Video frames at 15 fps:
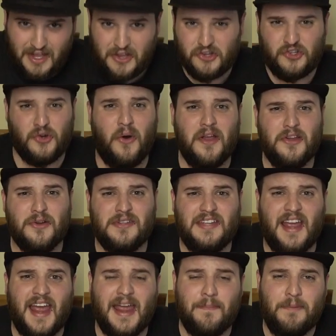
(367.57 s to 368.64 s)
Enjoy your
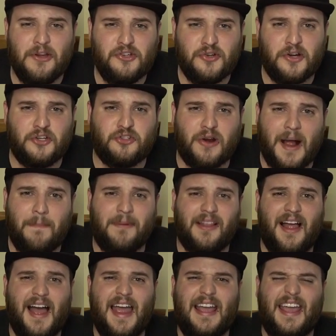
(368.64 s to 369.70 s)
day. Be sure to drop a
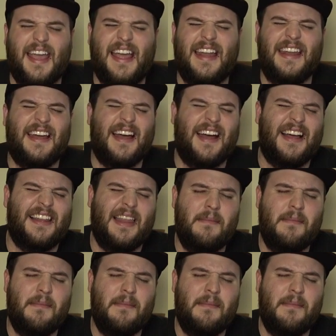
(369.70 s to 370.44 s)
like and uh,